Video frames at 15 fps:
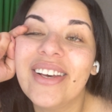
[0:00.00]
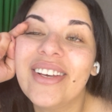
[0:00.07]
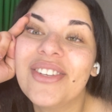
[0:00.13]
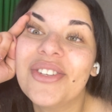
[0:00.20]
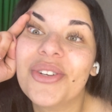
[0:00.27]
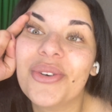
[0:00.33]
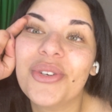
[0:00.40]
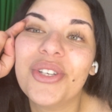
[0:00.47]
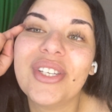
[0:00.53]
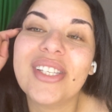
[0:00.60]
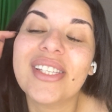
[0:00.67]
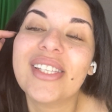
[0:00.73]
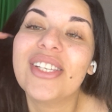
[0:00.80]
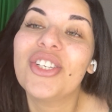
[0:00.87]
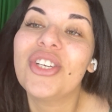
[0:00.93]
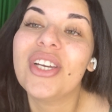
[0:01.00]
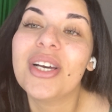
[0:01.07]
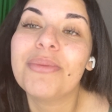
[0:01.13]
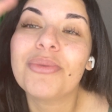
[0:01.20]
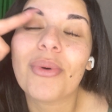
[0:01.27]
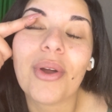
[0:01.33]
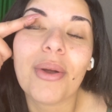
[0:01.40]
So she
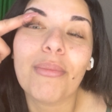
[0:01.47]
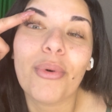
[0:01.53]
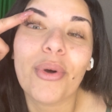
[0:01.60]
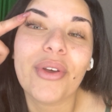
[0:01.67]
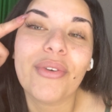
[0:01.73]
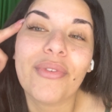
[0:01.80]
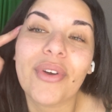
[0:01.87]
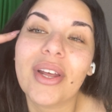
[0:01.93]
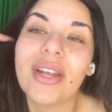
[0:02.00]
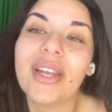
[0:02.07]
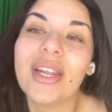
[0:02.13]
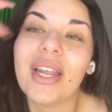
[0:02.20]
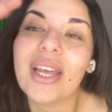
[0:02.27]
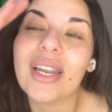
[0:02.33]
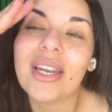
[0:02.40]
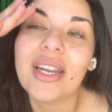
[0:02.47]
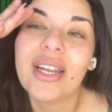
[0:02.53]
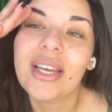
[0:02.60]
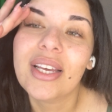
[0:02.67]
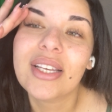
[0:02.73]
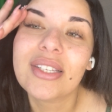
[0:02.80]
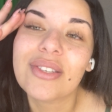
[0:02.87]
comes with her boyfriend and
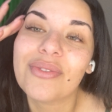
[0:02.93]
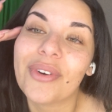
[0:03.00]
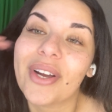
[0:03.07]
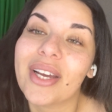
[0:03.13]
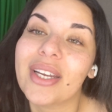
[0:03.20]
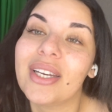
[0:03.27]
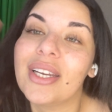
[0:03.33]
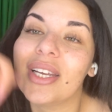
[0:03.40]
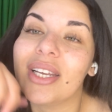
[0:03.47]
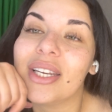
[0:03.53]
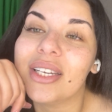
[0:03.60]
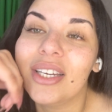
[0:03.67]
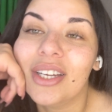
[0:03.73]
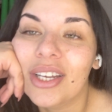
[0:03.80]
his friend, and